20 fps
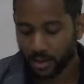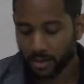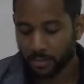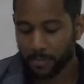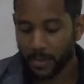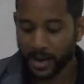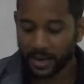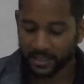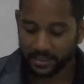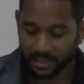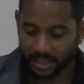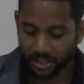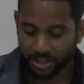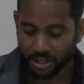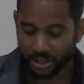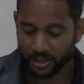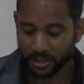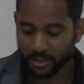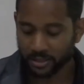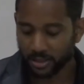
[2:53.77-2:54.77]
My
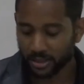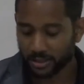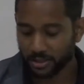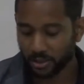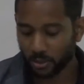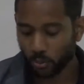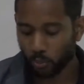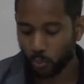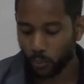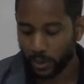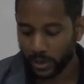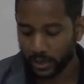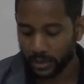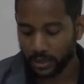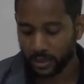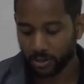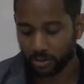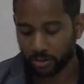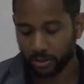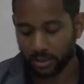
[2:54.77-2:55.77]
intention is not to weigh
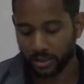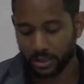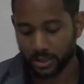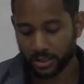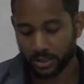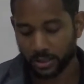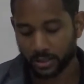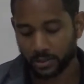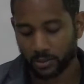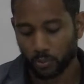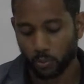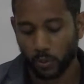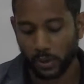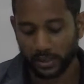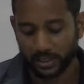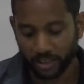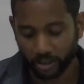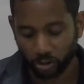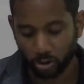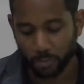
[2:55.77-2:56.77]
in on this
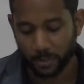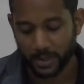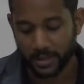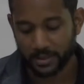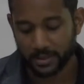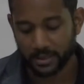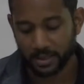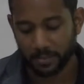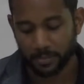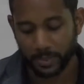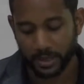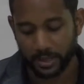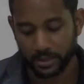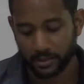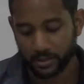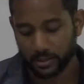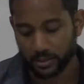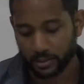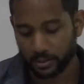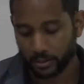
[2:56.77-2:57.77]
well-documented
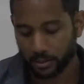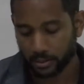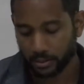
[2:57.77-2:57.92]
debate